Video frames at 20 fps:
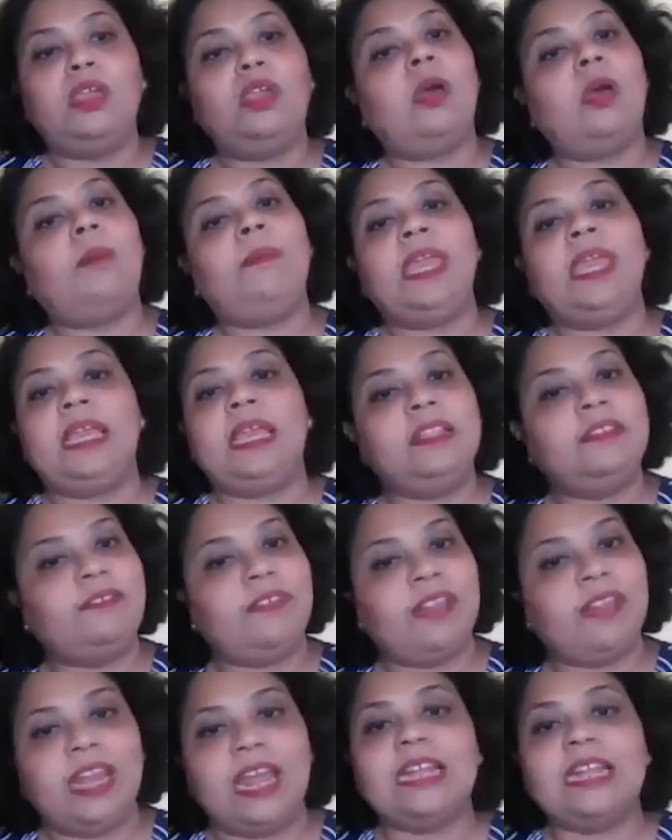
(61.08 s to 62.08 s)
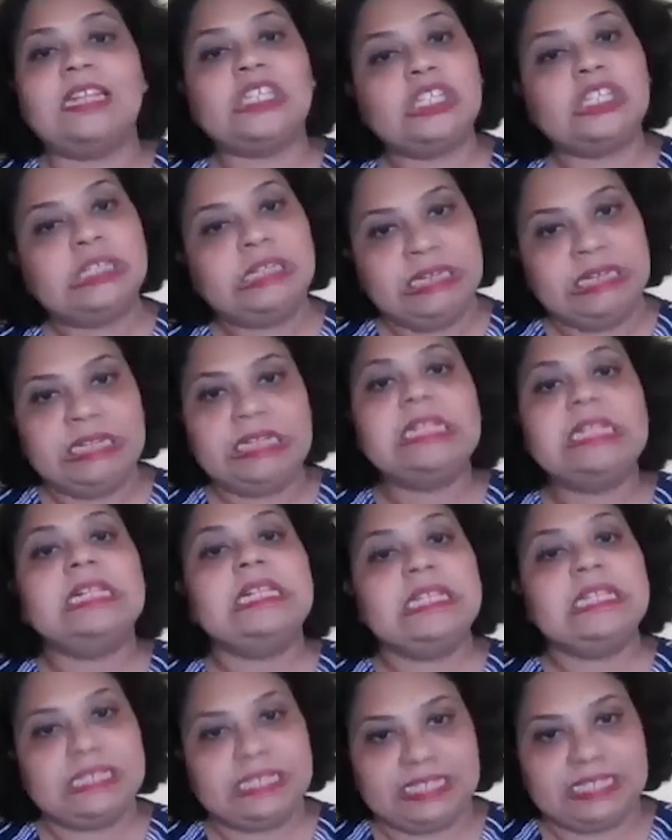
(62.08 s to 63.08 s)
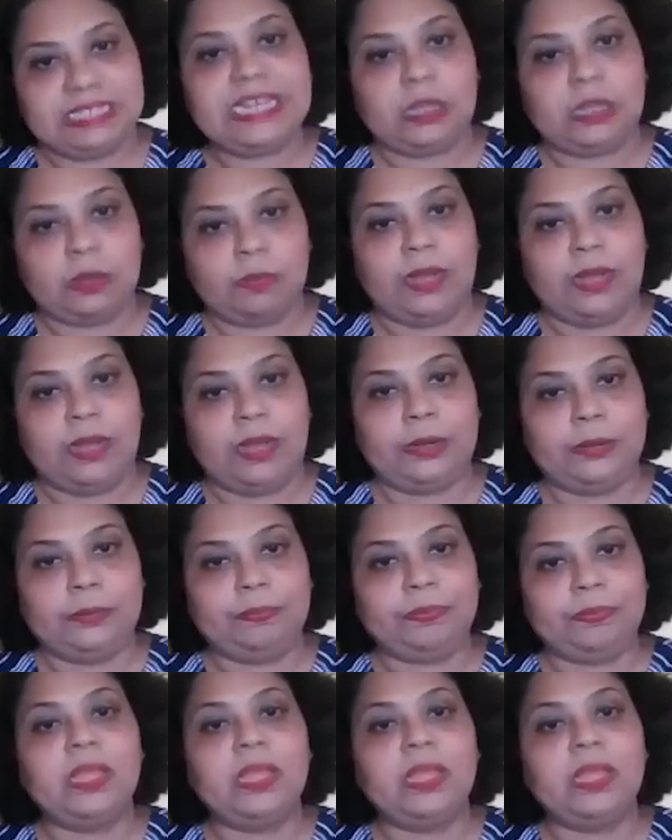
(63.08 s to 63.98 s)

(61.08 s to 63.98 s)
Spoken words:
you are making the financial statement.